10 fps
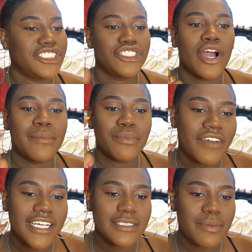sharp
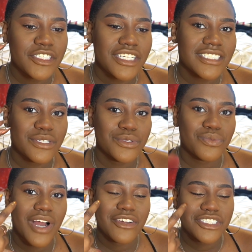face, but she has those
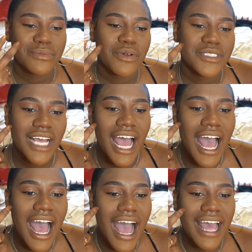round cheekbones.
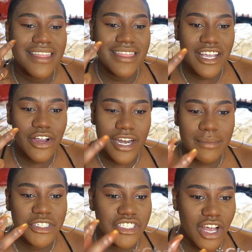I think her
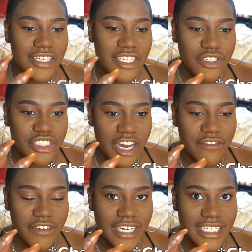name is Chantel
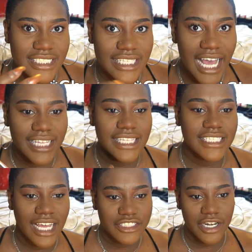Jeffries. I
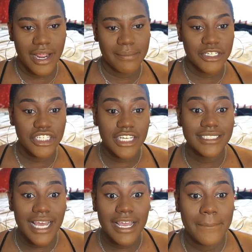think that's her name, but
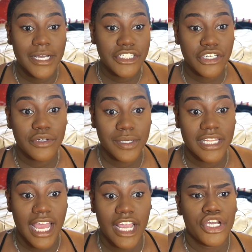she's like pictured
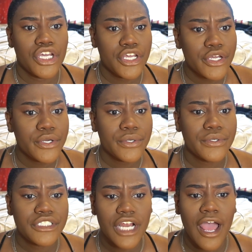with like
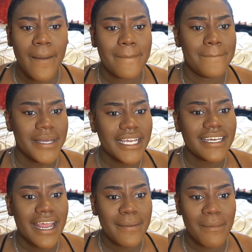huge big
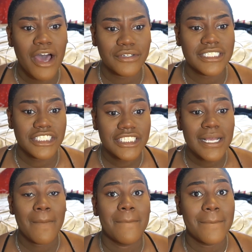name models. Like, she's
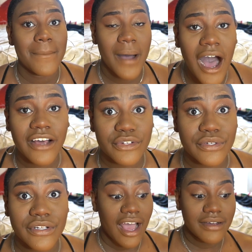a
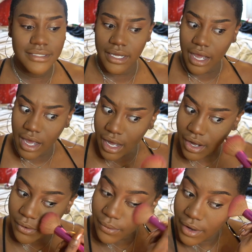model. I was like,
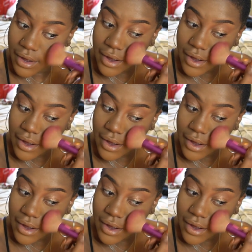oh.